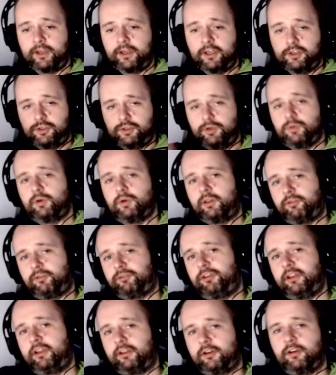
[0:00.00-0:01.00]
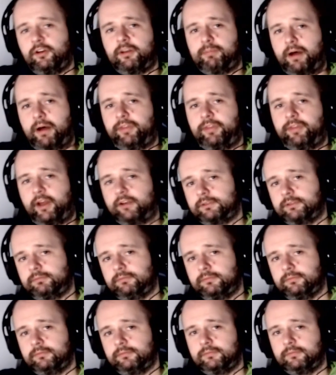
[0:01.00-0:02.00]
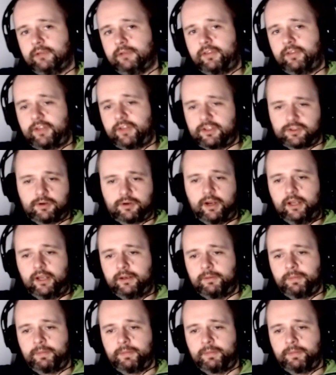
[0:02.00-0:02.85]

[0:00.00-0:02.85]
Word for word: You will feel good about that, and that's great.